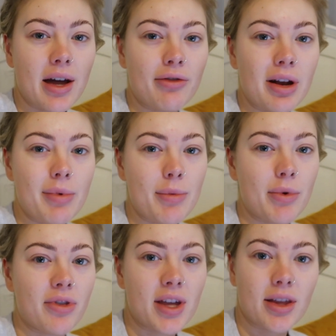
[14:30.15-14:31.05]
I feel like people
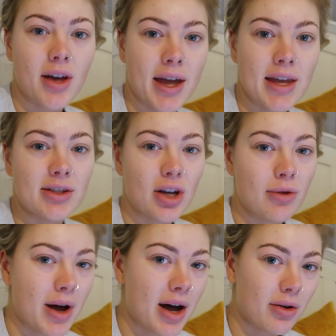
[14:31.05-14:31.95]
think that I eat so
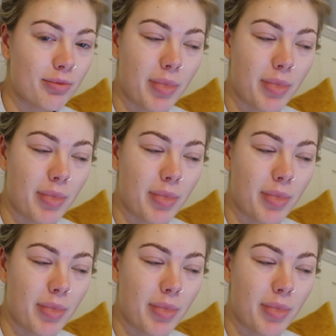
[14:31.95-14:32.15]
well,